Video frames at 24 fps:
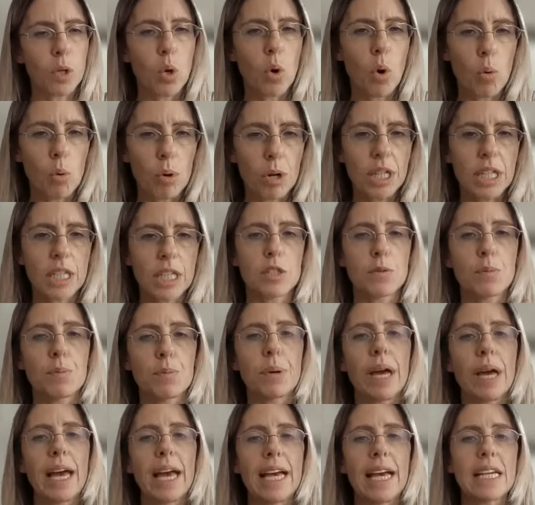co-working
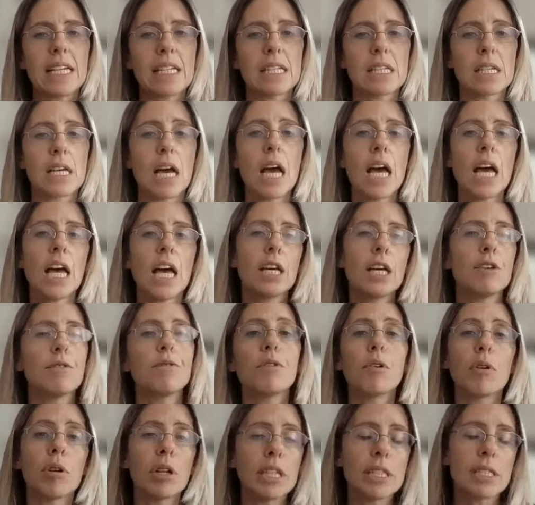space,
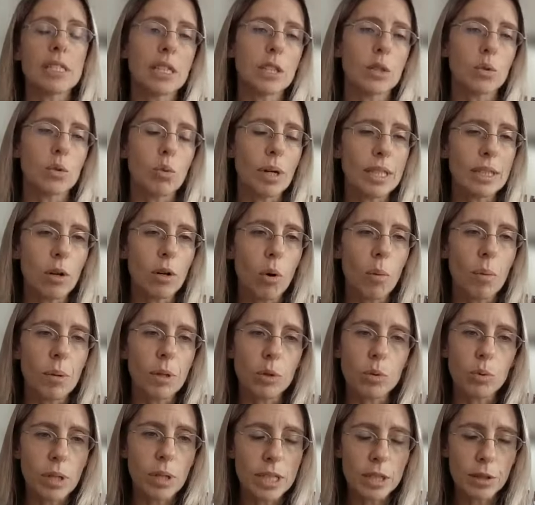if you list it when
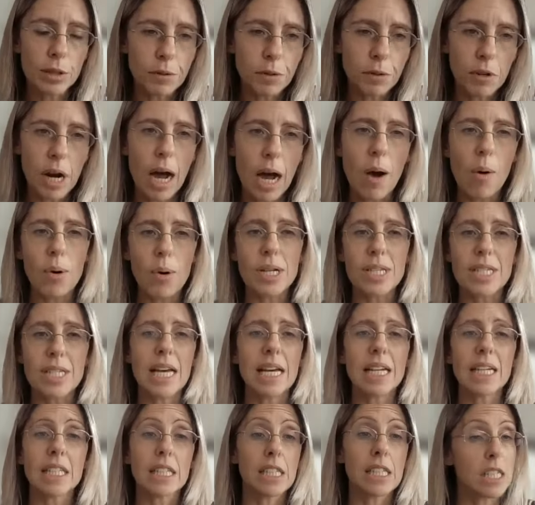open 24 hours
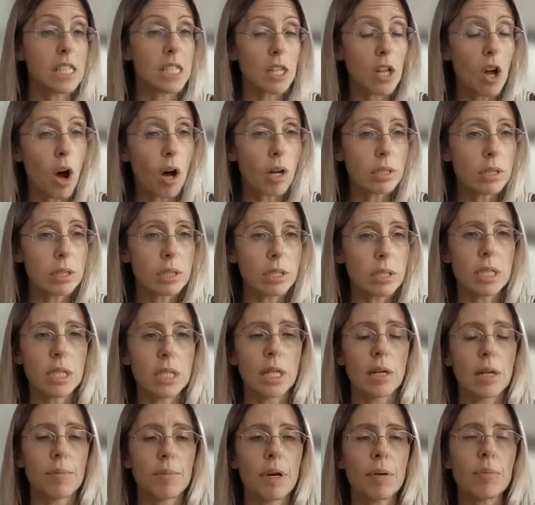and it's not,
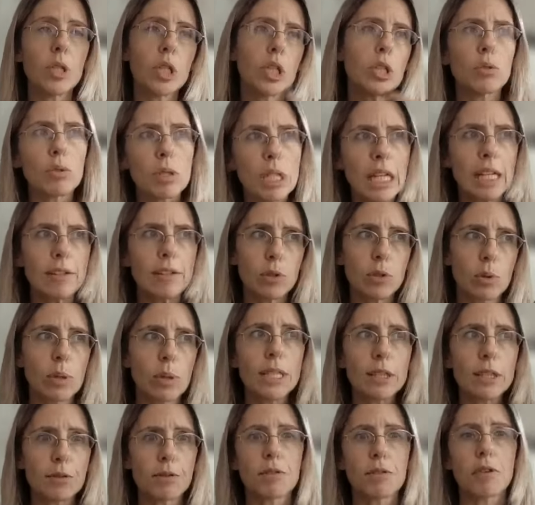maybe you give
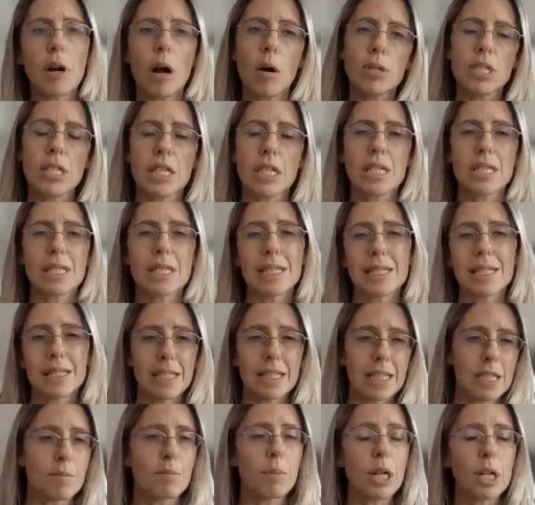24 hours
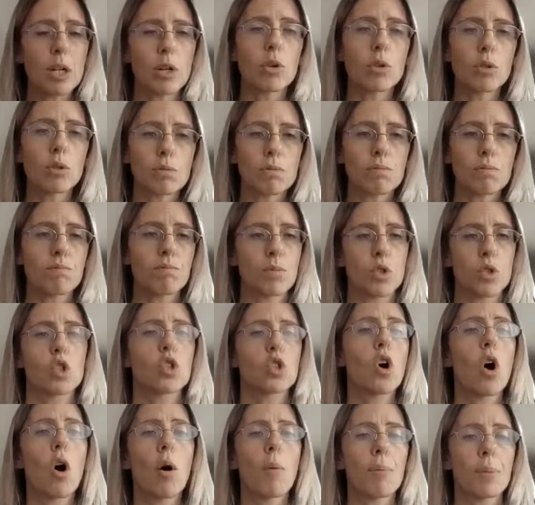assistance, but your
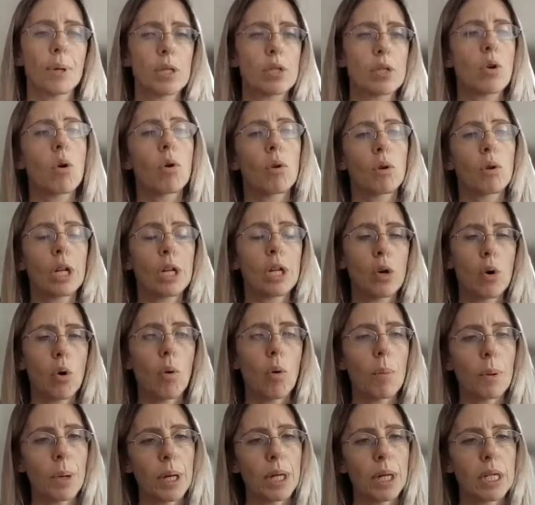shop is only
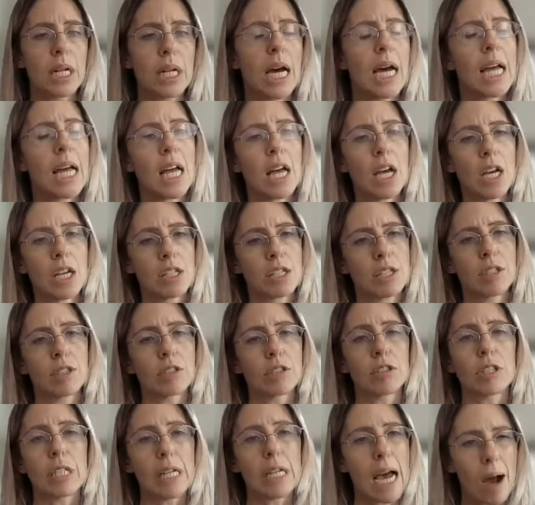open
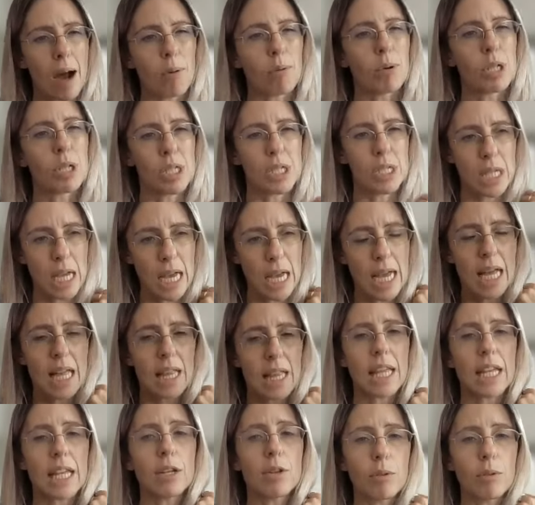certain hours,
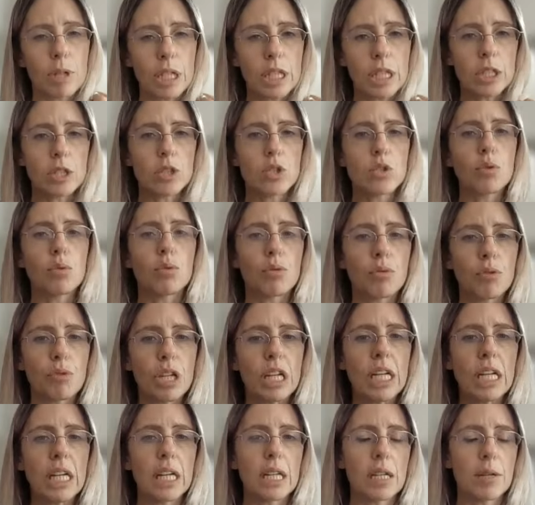then you need to
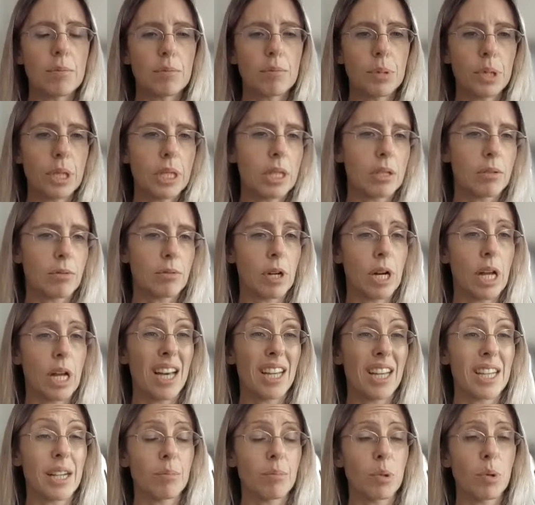really be
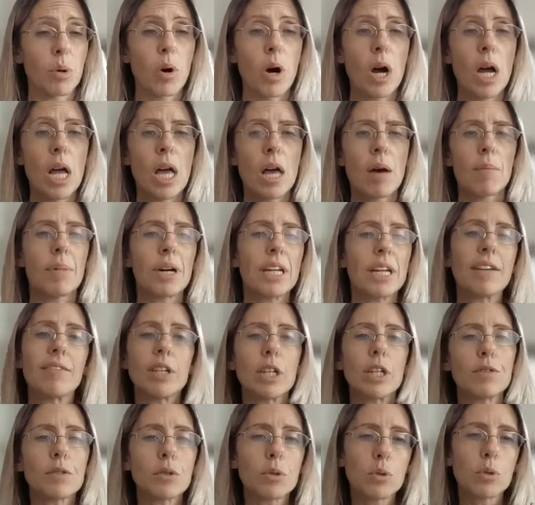reliable. But
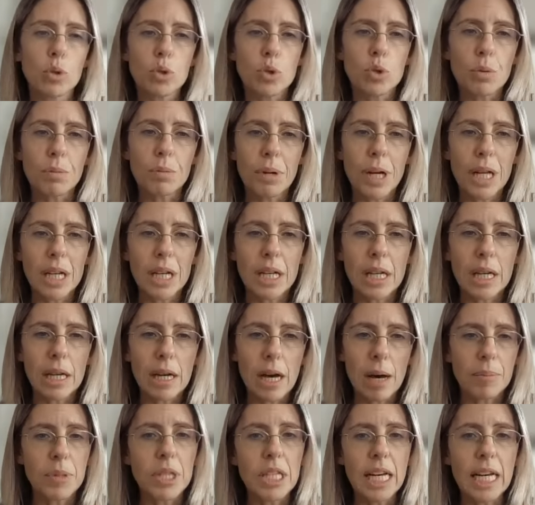even if you do too
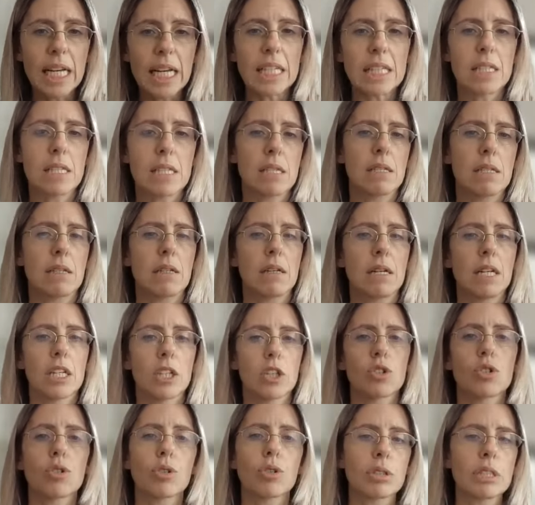many updates in
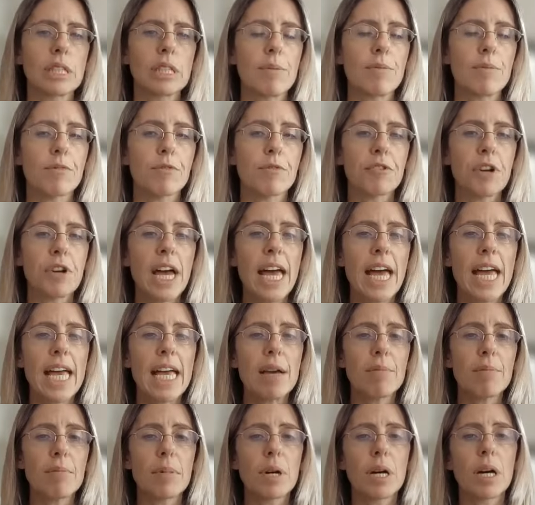a short time
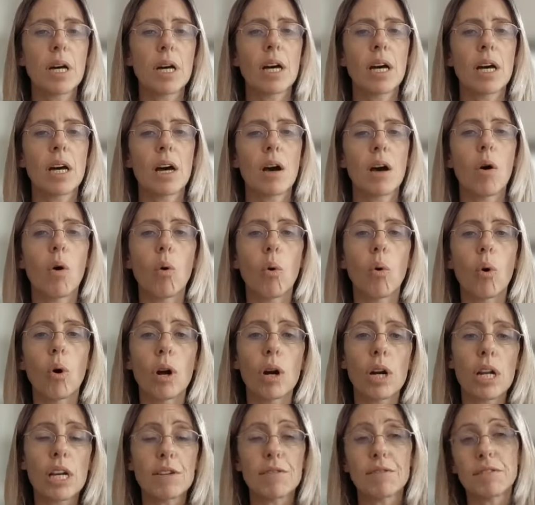frame,
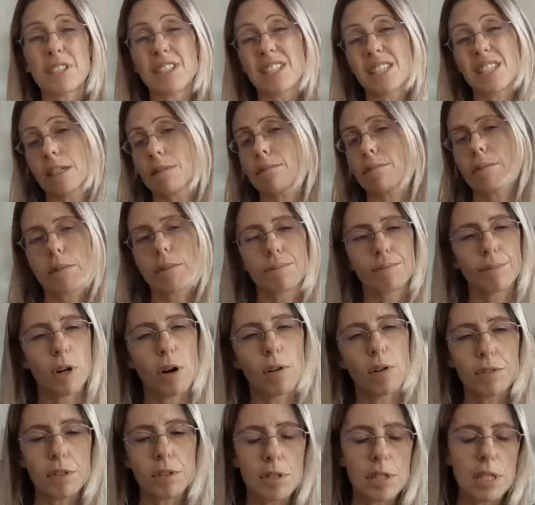or if it's
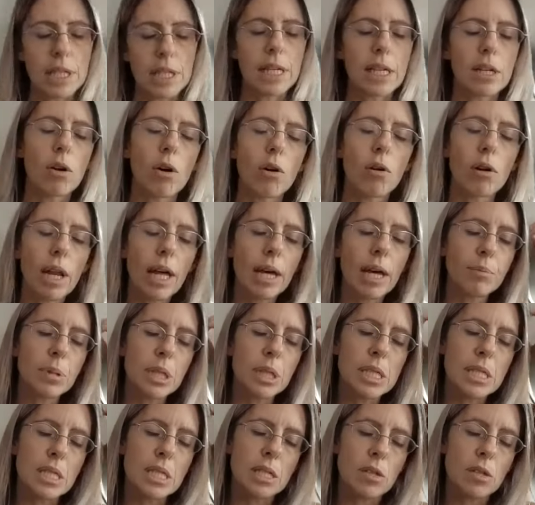obviously an online
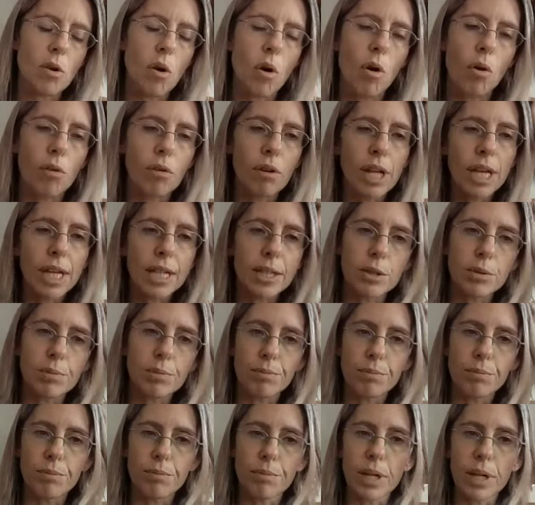business only and you
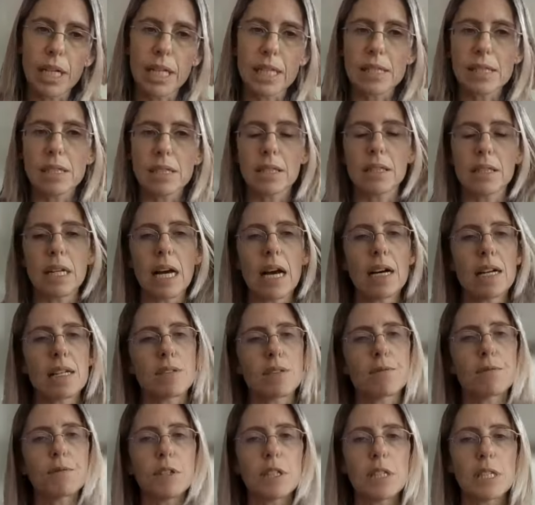list it
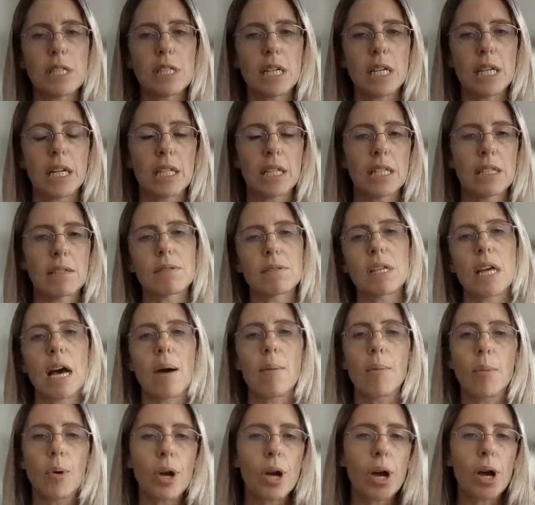as physically
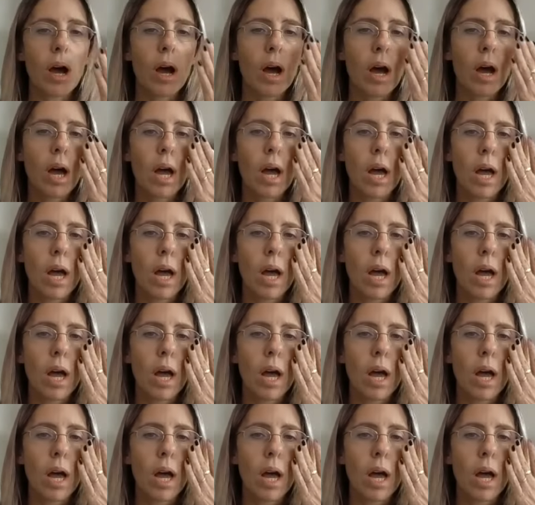somewhere,